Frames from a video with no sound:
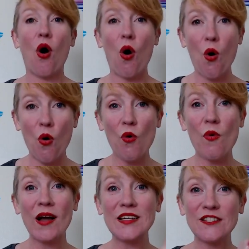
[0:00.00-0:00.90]

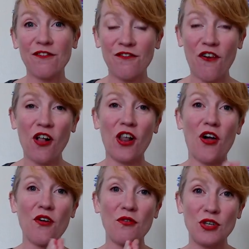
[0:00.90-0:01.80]
Always
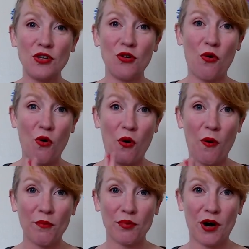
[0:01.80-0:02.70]
follow your
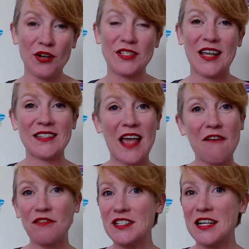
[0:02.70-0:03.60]
process,
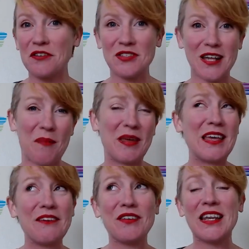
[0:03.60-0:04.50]
every single step,
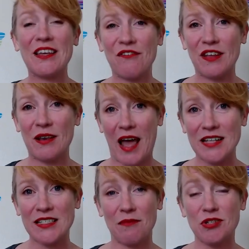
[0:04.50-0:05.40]
even if it adds
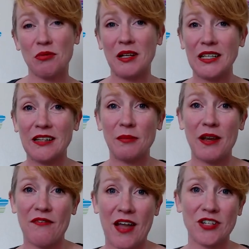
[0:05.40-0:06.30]
up to a little bit
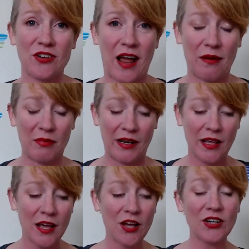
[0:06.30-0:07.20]
of extra admin,
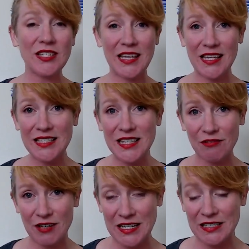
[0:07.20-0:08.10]
because here's the
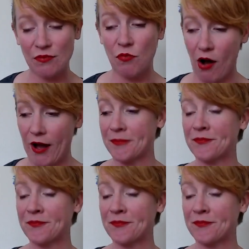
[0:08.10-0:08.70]
reason why.